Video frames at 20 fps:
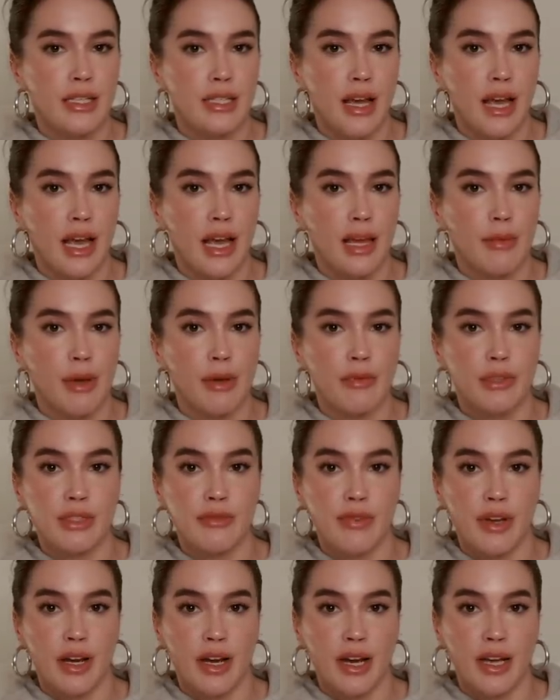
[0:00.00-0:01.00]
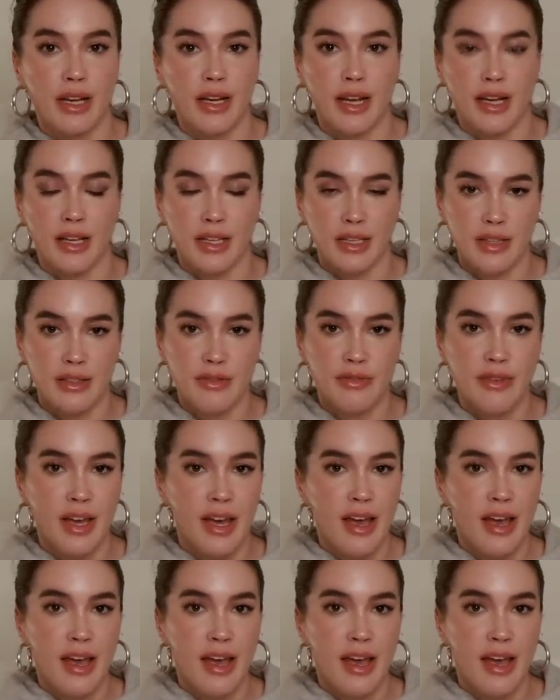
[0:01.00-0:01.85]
the time I was very naive